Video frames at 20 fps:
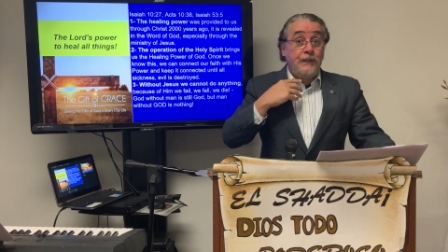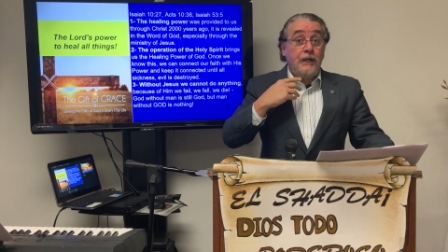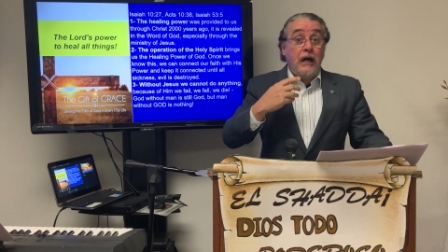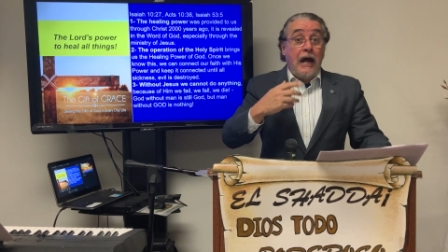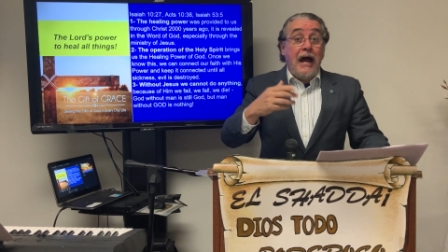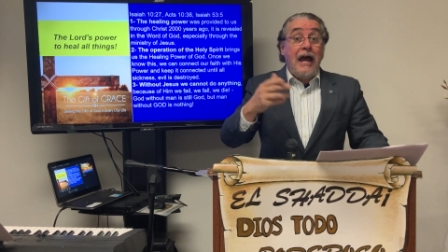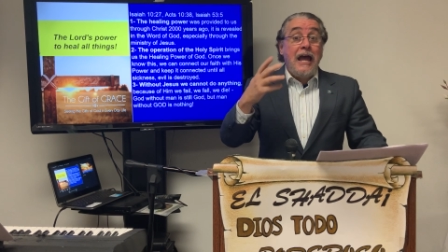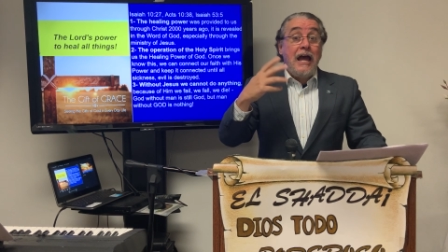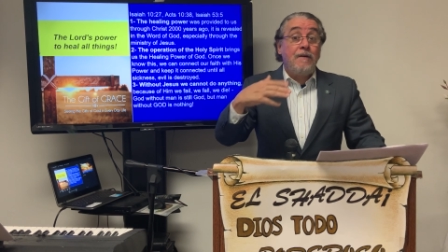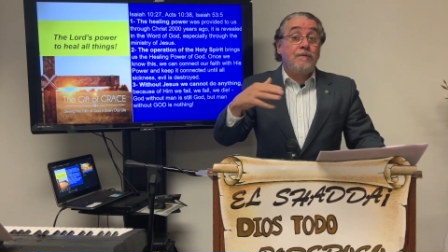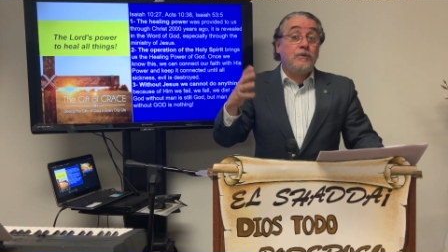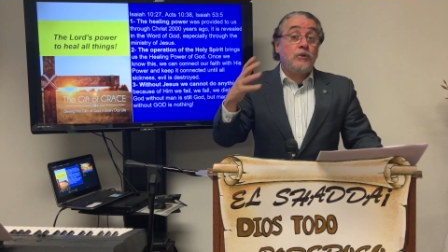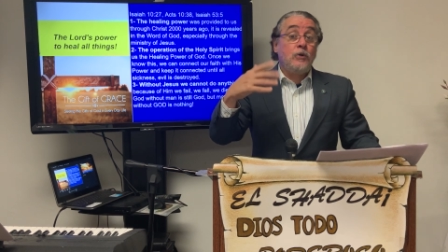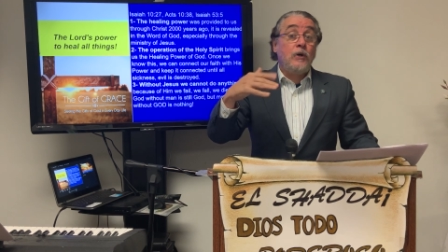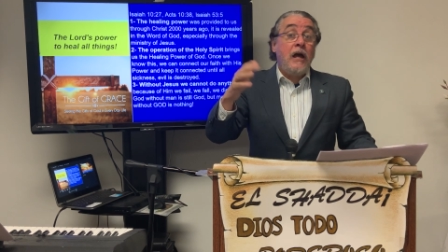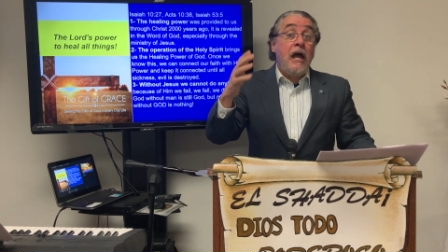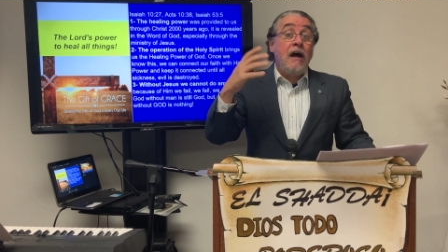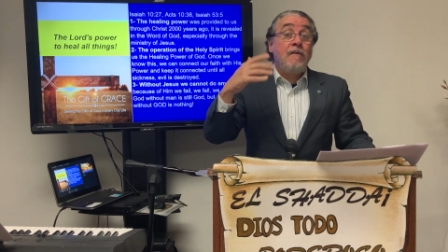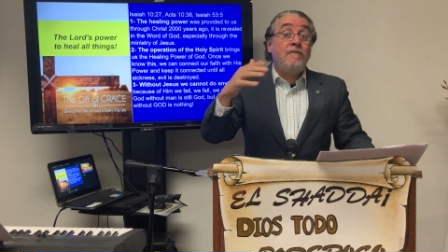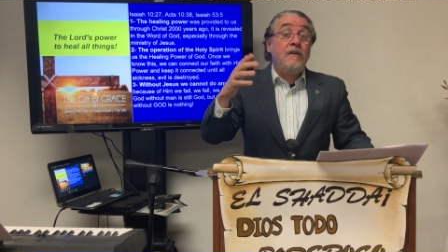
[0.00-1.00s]
I have
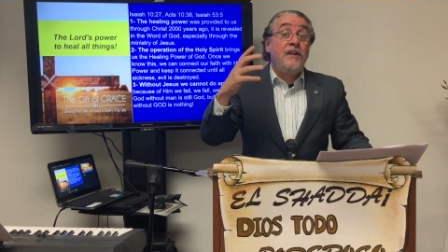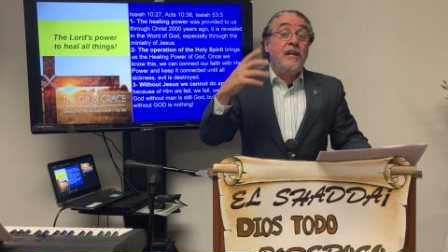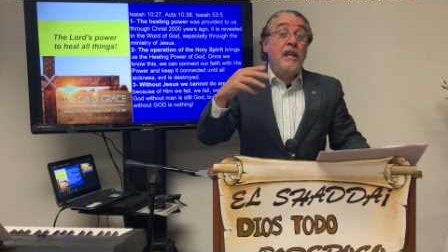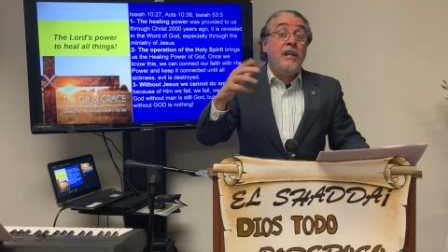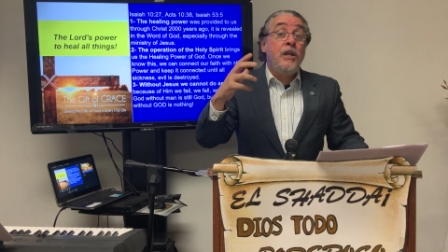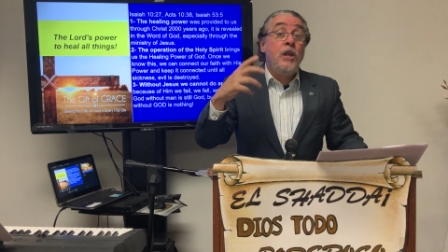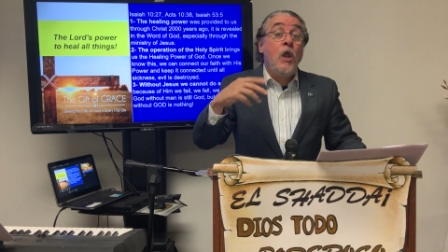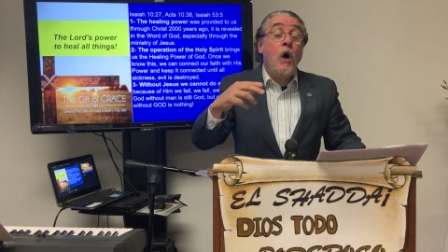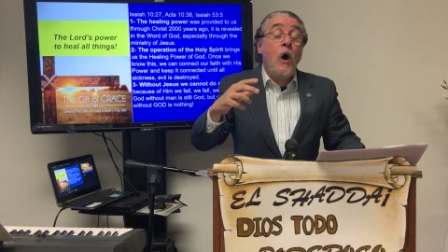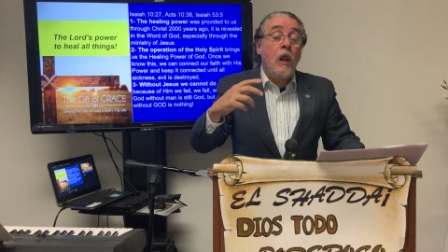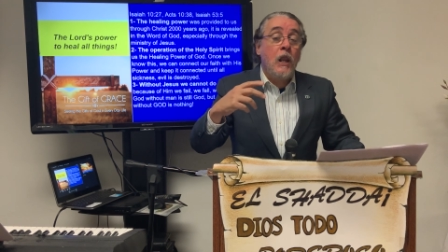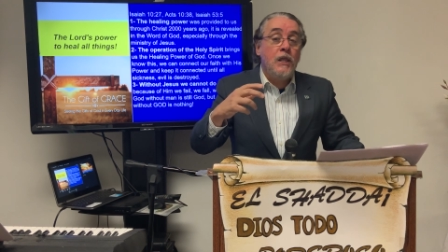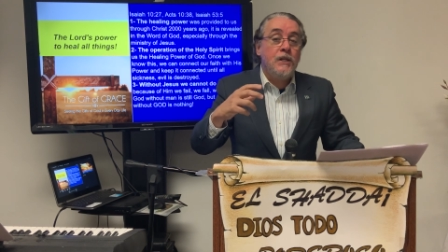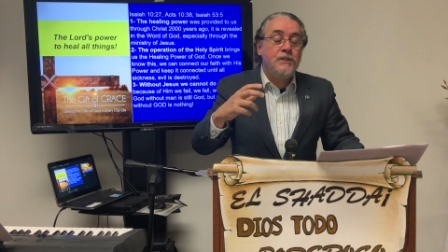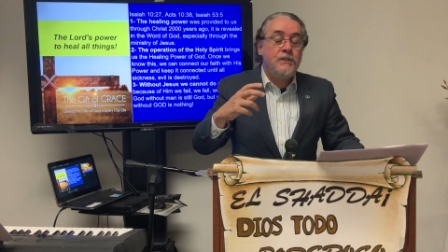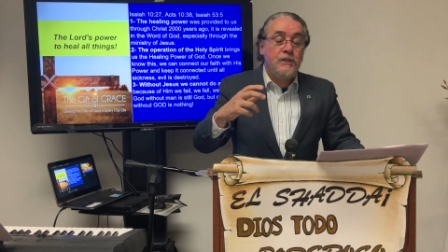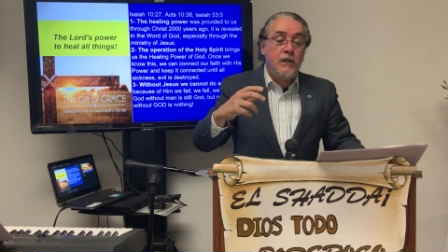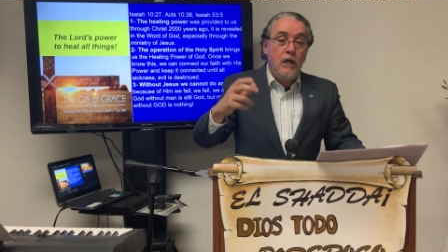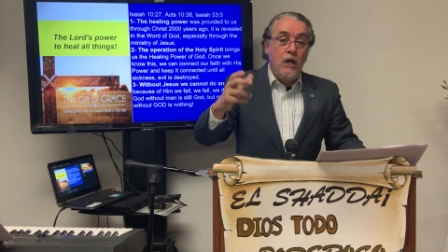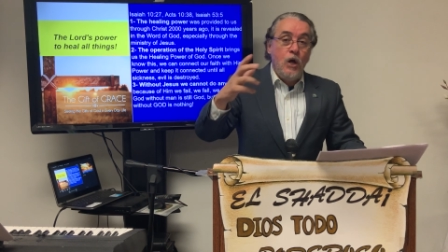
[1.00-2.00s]
to have a
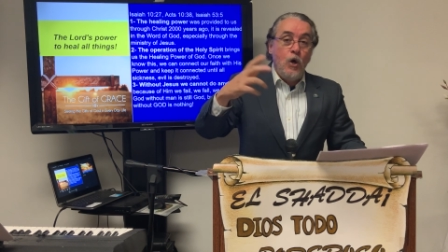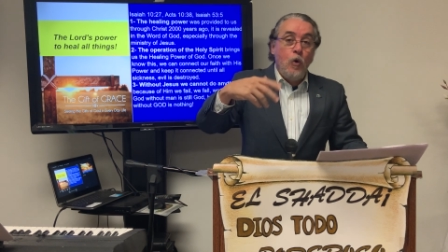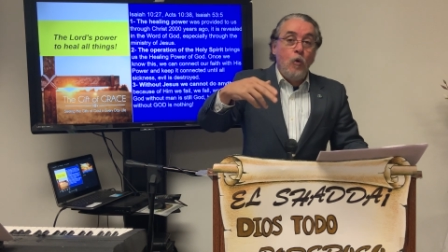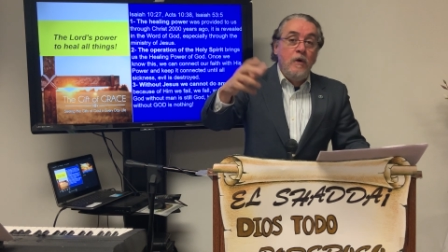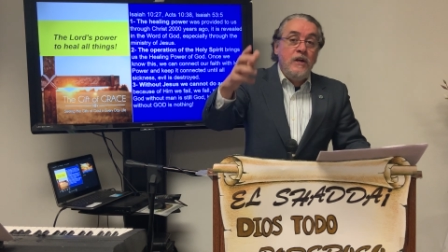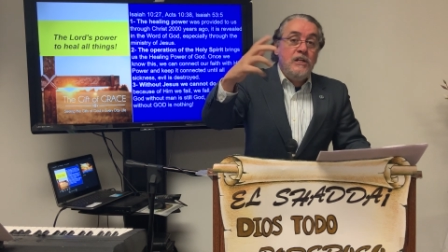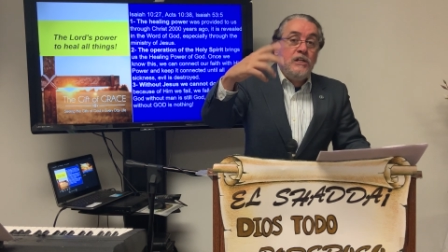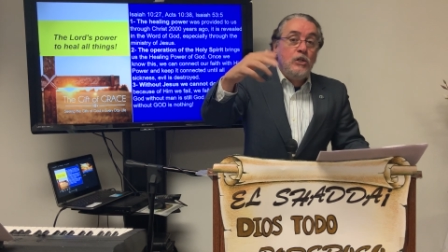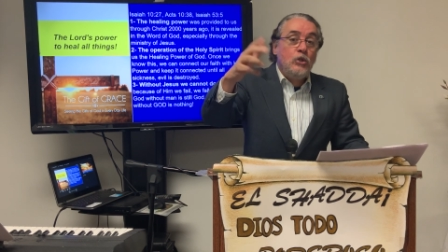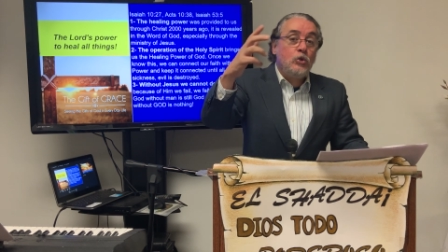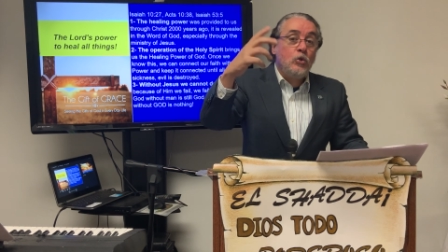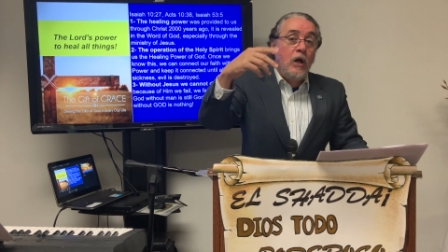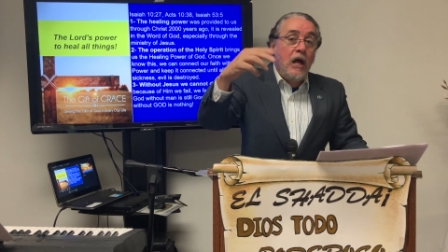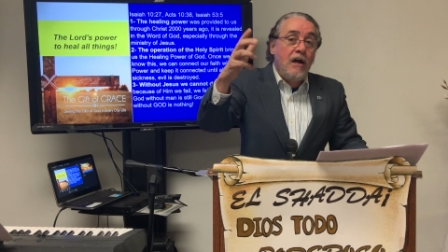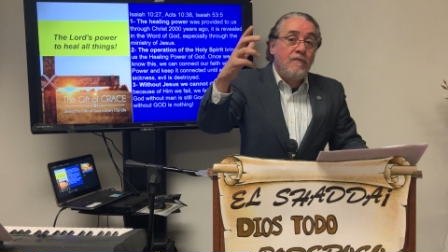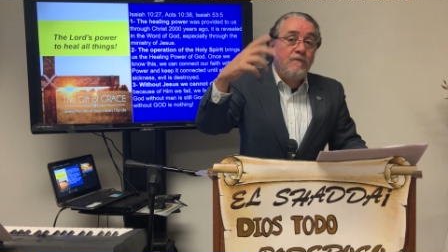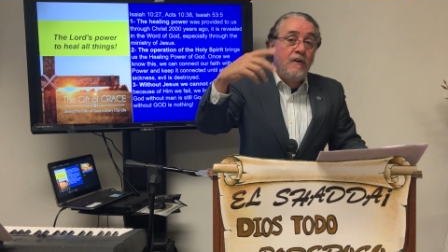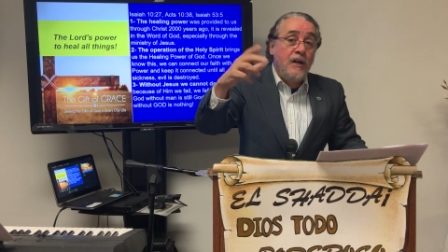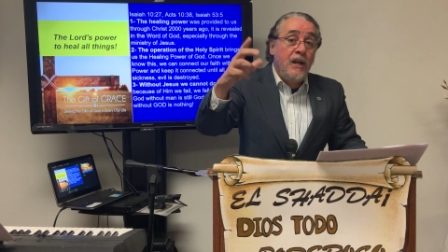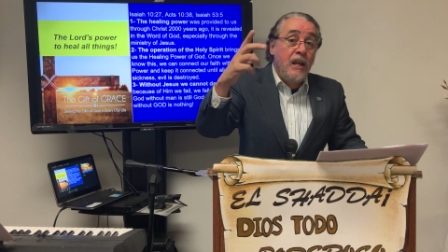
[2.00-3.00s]
knowledge. We need to
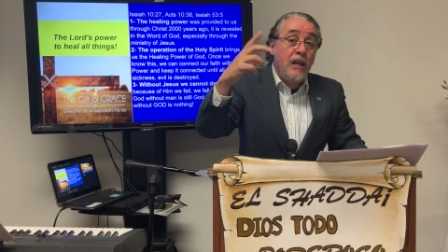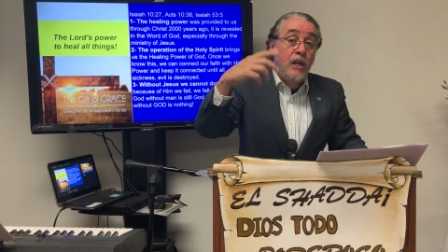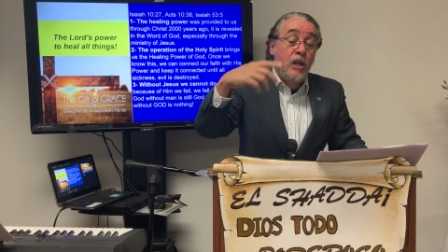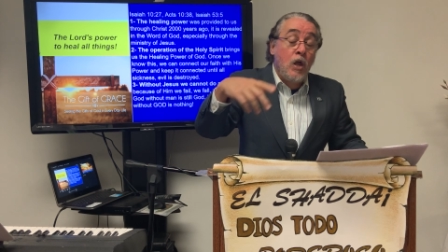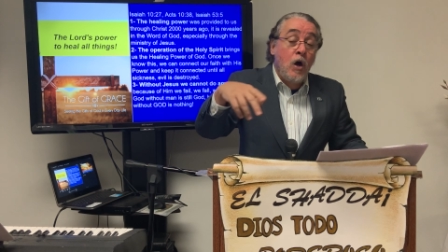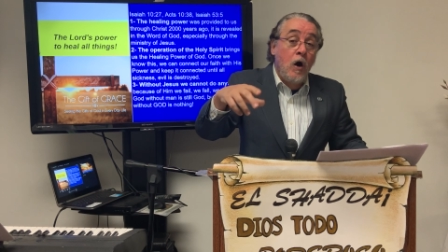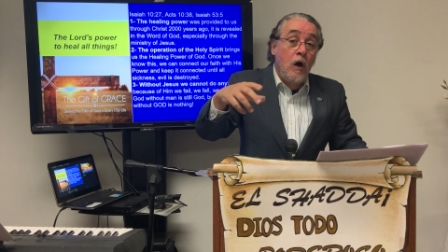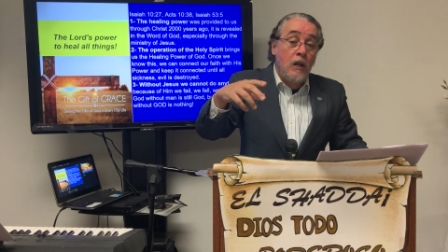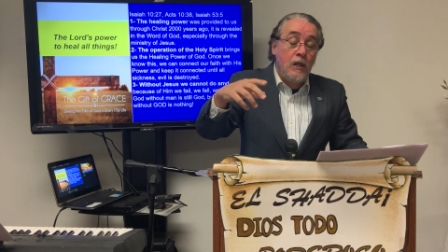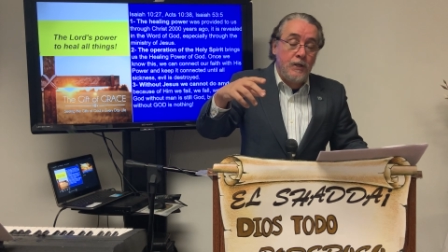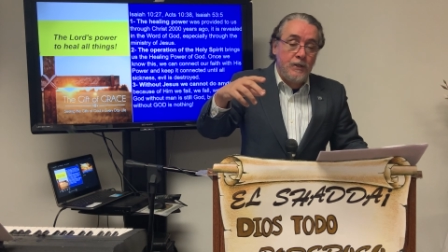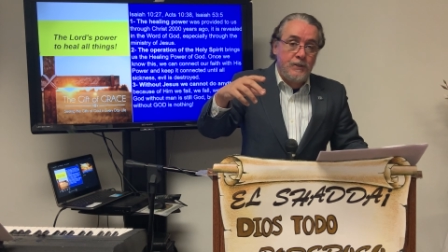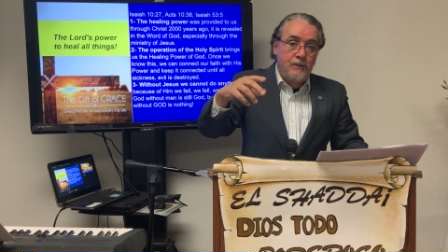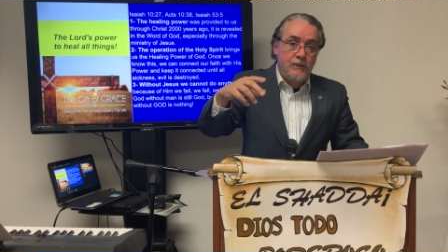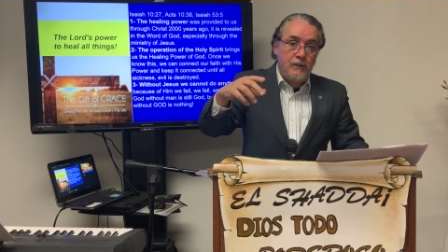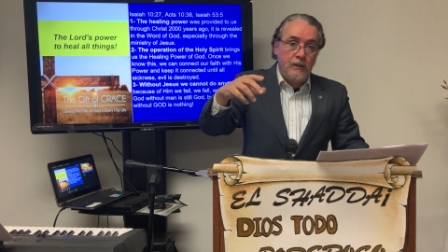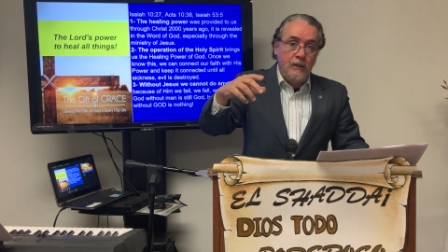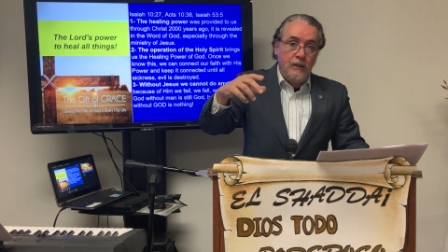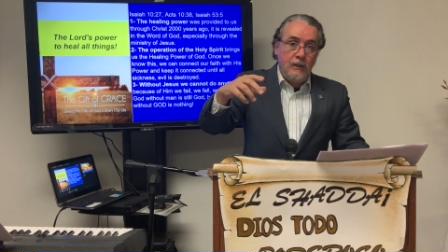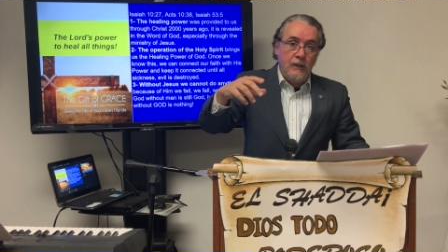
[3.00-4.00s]
have a
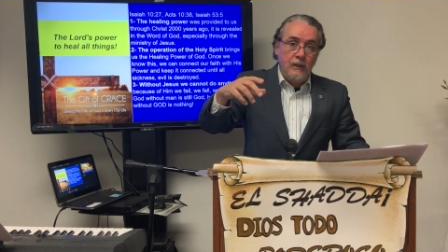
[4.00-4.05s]
knowledge.